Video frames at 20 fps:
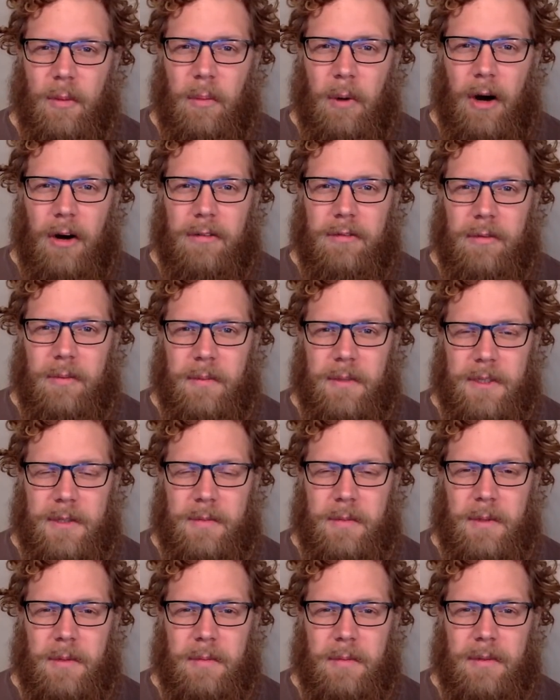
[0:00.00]
apart from
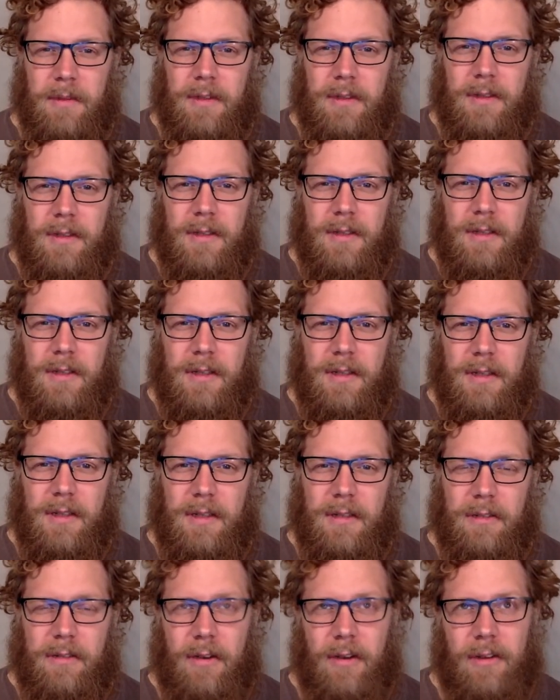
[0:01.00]
these people,
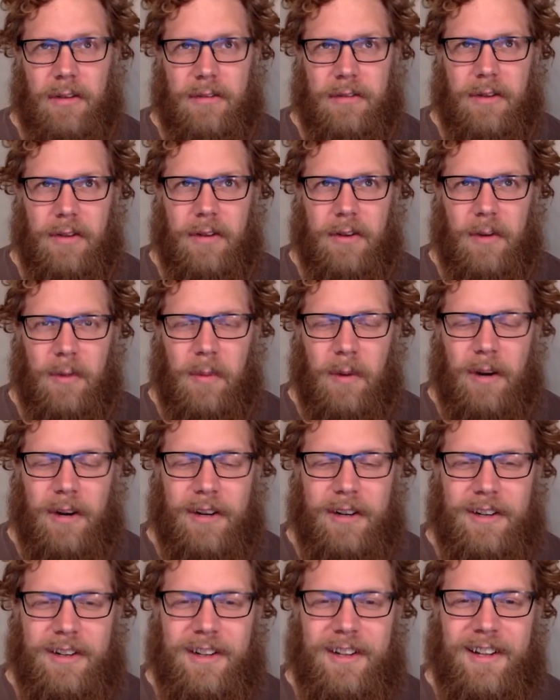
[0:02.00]
farther and farther
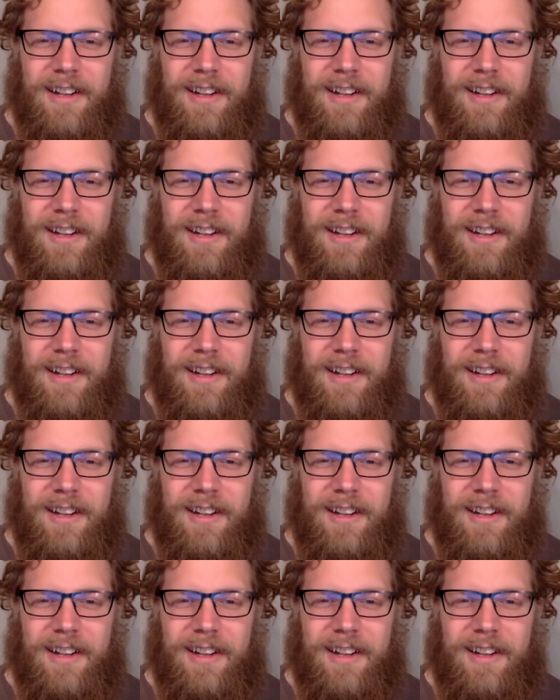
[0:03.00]
apart?